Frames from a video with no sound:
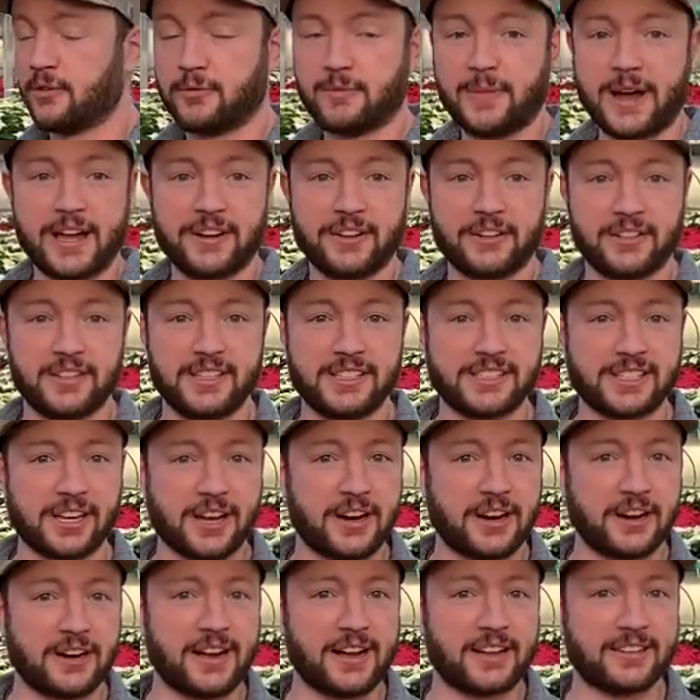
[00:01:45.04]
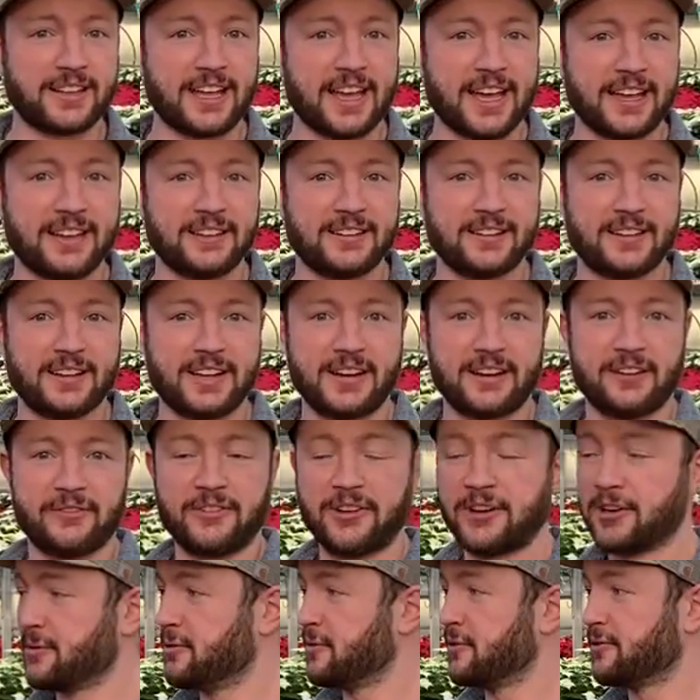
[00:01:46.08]
Reminder, these are online and
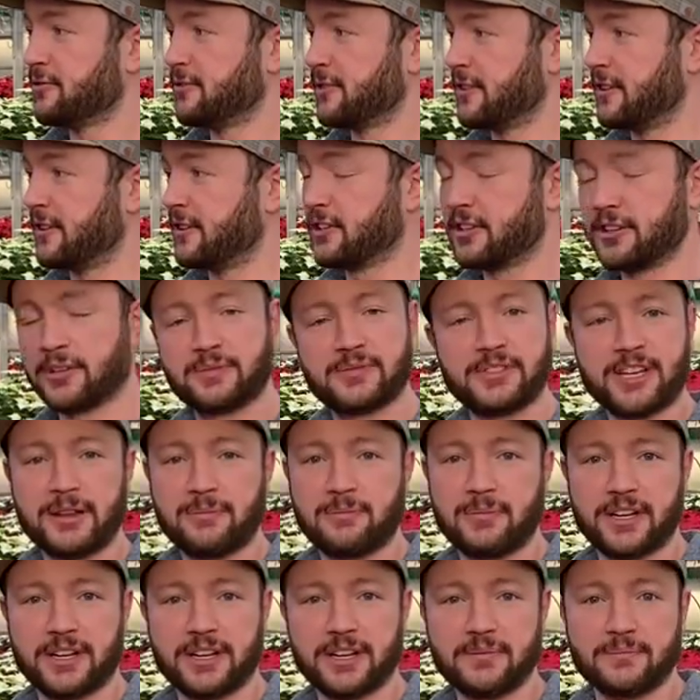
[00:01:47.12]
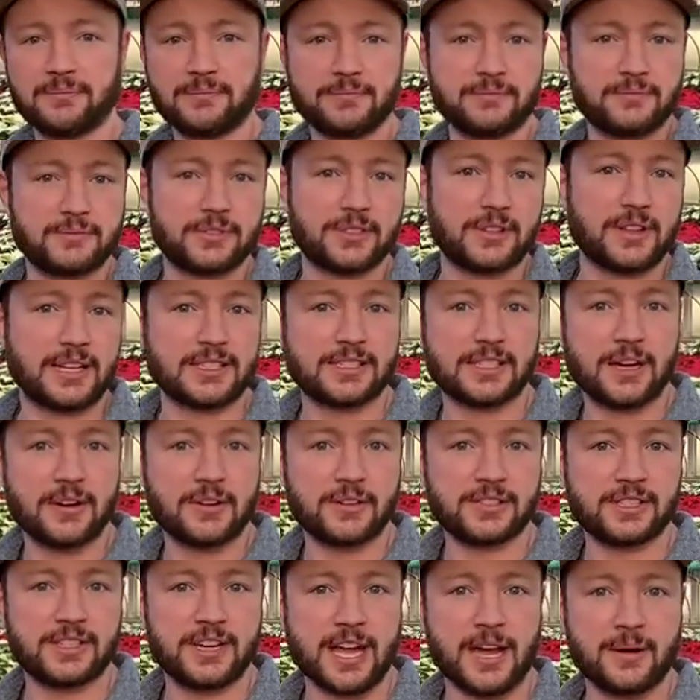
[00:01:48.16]
available for curbside pickup, so that's
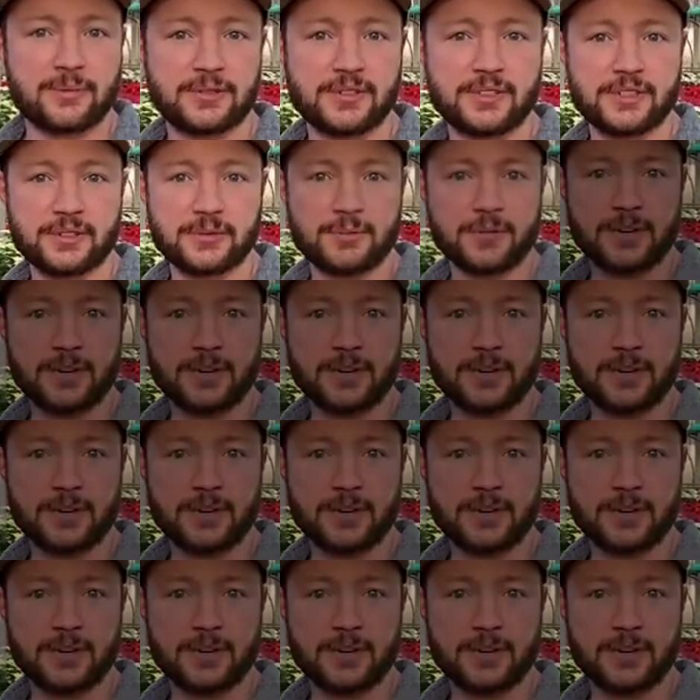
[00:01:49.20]
always an option as